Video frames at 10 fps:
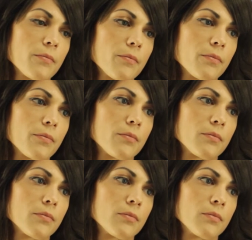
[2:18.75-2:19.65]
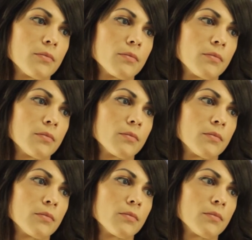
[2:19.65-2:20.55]

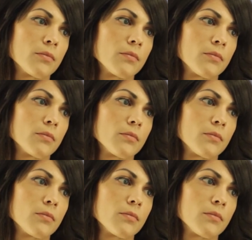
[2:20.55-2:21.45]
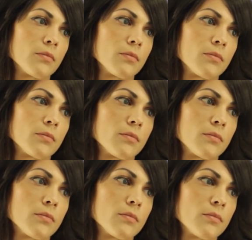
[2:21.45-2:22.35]

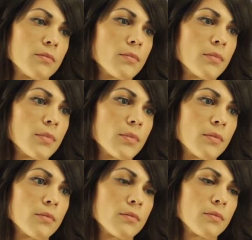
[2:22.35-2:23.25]
Nobody speaks.